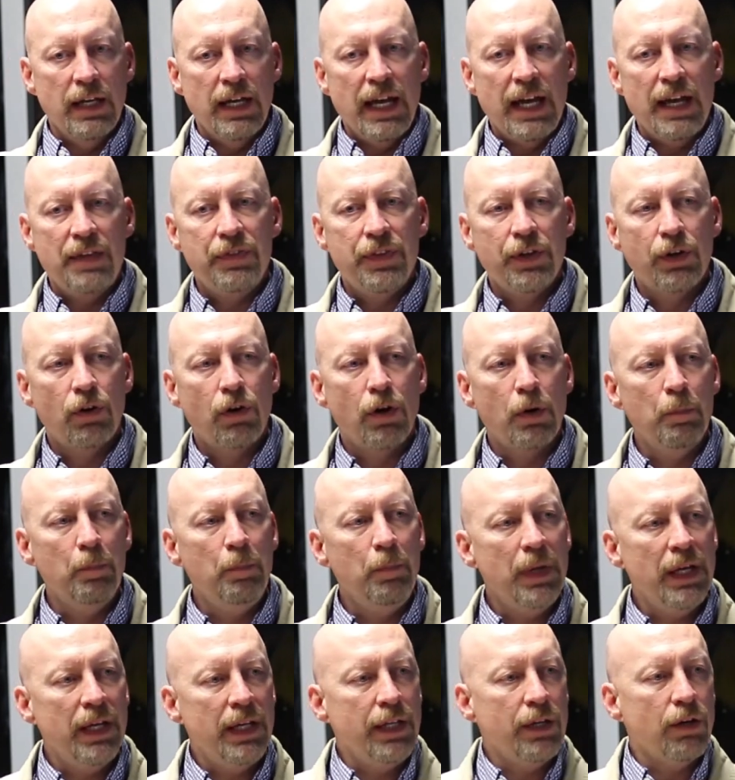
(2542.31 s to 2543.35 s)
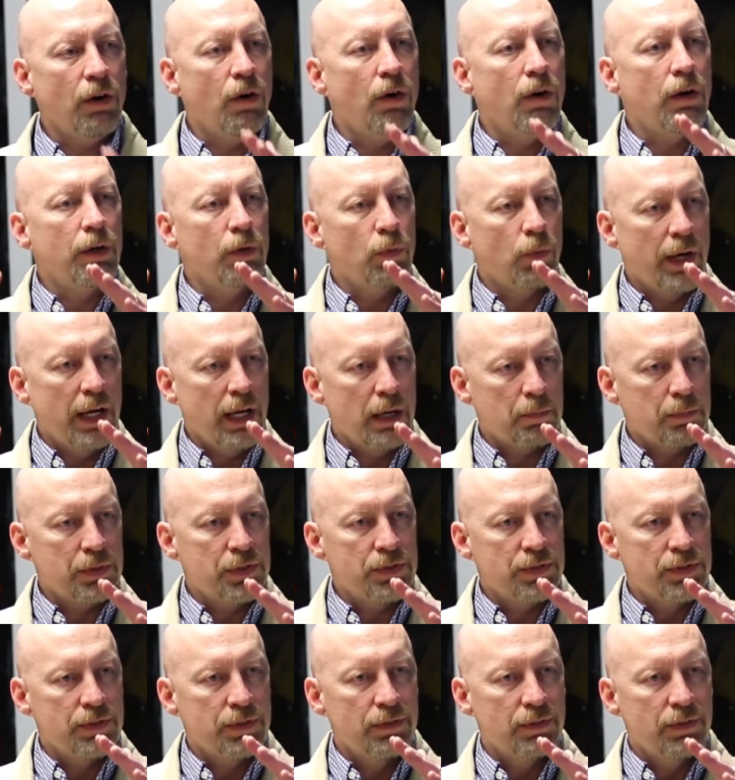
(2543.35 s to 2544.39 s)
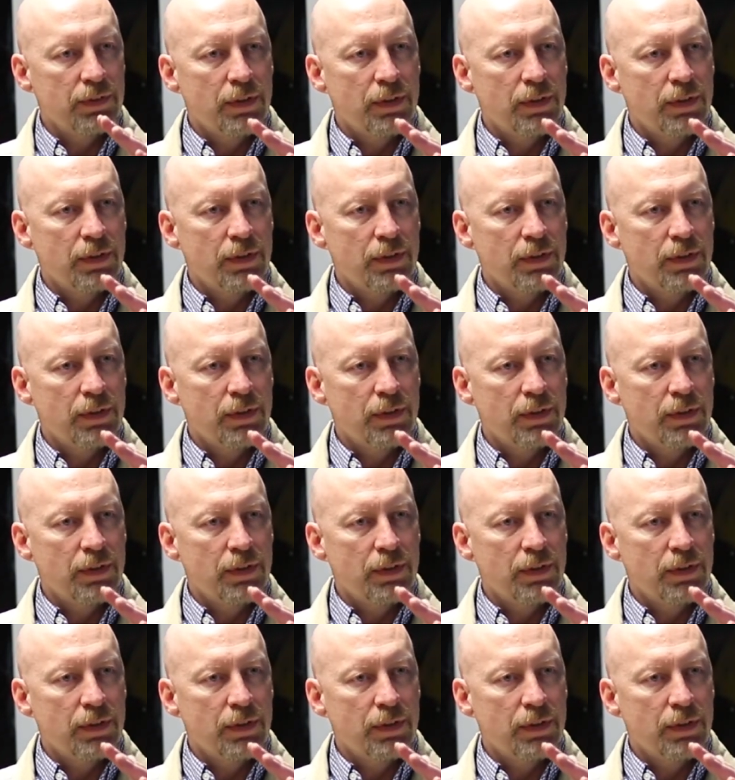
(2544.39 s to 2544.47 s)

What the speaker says: and there are many on-ramps,